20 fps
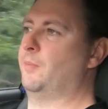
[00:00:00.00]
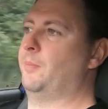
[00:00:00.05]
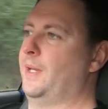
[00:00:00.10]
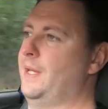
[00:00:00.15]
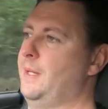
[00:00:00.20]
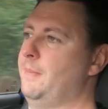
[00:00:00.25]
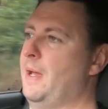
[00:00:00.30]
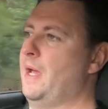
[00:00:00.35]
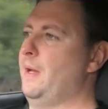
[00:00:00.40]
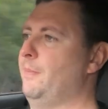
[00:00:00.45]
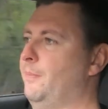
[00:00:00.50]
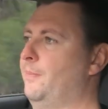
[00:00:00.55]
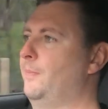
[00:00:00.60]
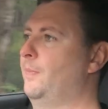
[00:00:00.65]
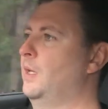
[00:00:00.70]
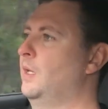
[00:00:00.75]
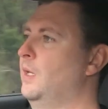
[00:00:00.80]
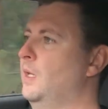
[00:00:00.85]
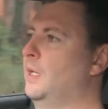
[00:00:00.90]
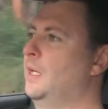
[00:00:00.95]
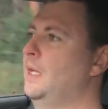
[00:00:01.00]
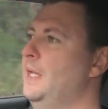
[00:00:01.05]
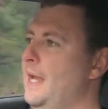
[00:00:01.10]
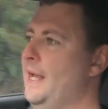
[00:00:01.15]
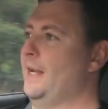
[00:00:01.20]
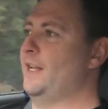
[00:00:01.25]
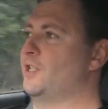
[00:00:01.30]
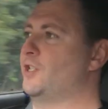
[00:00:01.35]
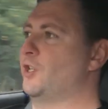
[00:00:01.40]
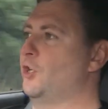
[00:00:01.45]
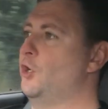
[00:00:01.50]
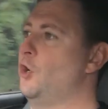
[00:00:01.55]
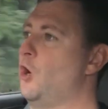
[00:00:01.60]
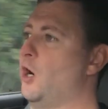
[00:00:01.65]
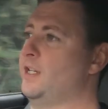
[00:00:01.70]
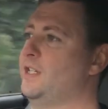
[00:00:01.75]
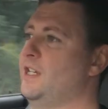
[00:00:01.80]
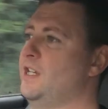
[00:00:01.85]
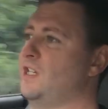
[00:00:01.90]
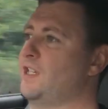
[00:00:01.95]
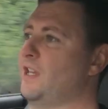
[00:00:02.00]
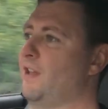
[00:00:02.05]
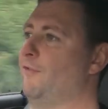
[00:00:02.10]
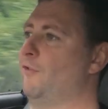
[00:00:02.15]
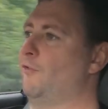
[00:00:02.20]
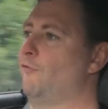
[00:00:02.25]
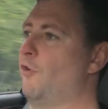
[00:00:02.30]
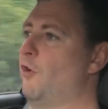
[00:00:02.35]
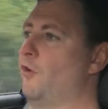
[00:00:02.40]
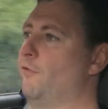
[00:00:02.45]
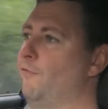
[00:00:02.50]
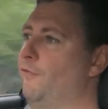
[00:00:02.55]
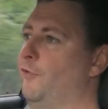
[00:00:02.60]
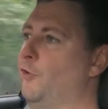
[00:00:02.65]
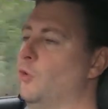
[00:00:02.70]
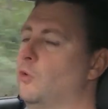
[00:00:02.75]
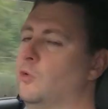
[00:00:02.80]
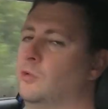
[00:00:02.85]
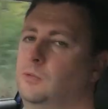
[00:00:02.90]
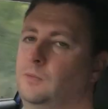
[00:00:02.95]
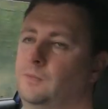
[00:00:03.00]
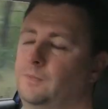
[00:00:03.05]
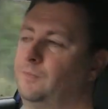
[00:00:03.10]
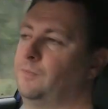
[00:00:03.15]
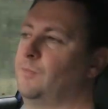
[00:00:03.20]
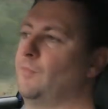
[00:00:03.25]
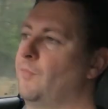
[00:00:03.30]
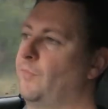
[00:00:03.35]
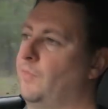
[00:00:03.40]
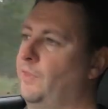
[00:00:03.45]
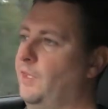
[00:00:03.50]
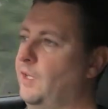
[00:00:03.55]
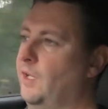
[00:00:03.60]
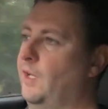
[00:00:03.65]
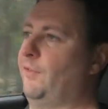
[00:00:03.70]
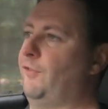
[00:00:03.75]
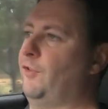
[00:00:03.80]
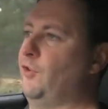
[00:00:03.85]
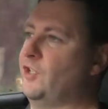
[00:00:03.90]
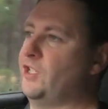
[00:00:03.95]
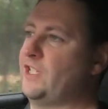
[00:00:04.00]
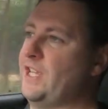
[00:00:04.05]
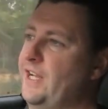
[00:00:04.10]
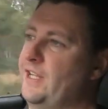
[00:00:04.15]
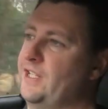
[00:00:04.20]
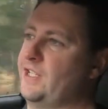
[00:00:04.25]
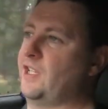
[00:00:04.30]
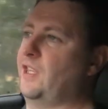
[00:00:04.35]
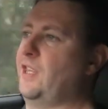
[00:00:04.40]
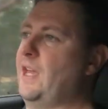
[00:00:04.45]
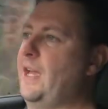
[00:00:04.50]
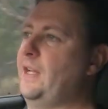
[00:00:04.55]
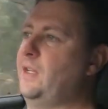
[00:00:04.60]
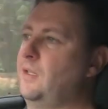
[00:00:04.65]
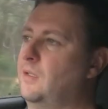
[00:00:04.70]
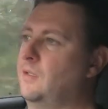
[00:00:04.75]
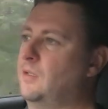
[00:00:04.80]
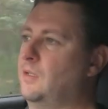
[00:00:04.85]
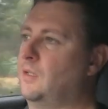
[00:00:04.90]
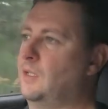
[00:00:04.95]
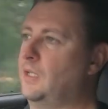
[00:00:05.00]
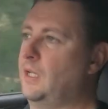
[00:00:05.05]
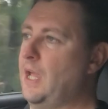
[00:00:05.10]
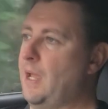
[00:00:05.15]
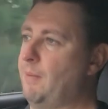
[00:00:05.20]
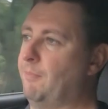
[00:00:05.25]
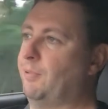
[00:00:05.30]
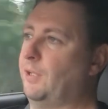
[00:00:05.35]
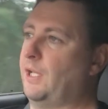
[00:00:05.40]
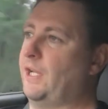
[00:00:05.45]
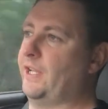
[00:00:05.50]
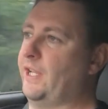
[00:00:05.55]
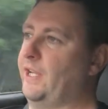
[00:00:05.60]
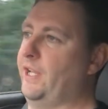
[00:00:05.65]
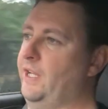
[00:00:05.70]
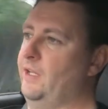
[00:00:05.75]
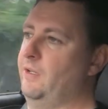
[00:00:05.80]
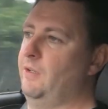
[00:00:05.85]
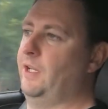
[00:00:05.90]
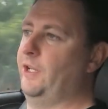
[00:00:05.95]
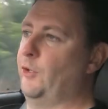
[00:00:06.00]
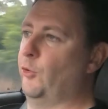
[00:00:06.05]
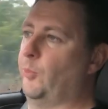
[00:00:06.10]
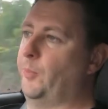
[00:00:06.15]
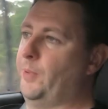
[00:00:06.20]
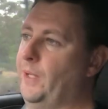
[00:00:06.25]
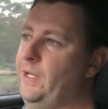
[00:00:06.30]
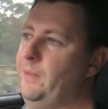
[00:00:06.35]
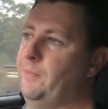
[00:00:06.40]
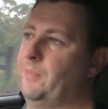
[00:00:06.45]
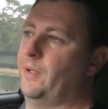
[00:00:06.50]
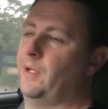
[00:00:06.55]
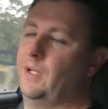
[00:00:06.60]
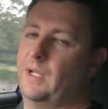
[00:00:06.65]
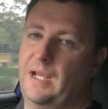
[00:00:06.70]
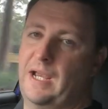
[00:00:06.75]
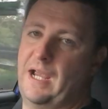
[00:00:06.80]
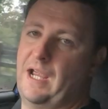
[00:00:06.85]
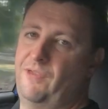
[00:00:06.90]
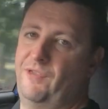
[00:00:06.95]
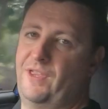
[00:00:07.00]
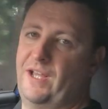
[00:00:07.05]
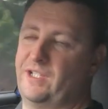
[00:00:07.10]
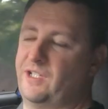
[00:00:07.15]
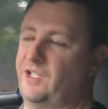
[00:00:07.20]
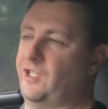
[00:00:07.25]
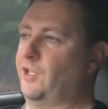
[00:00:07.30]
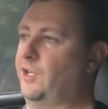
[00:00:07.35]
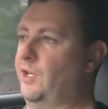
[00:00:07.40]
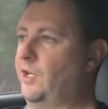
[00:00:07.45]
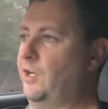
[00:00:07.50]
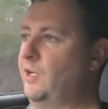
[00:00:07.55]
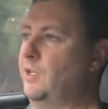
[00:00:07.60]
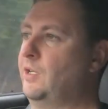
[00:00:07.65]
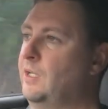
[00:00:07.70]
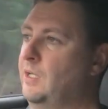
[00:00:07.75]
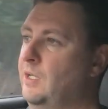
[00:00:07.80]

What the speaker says: B map, and it's at 97 RON fuel, if you set it to that and plug it in, it'll beep, and that's the